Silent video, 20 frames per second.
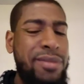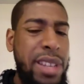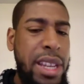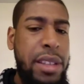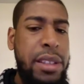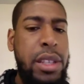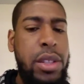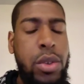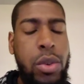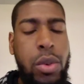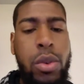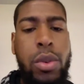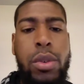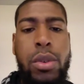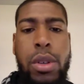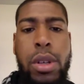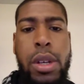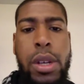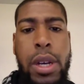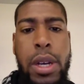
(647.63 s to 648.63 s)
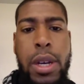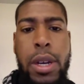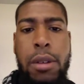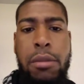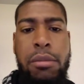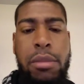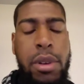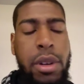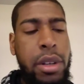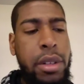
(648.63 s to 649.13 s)
Yeah, they do.
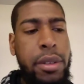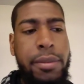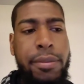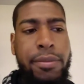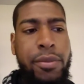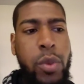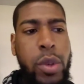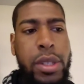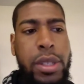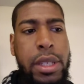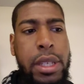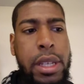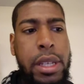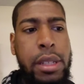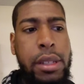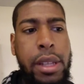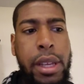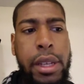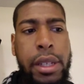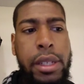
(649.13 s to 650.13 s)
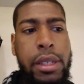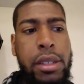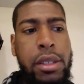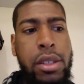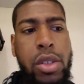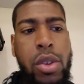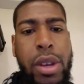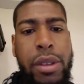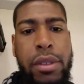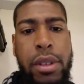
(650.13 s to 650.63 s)
Um, but once again, like
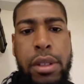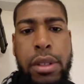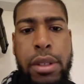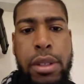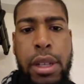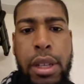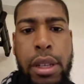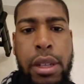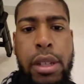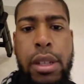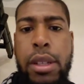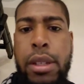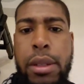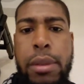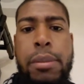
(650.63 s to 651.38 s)
you have to understand,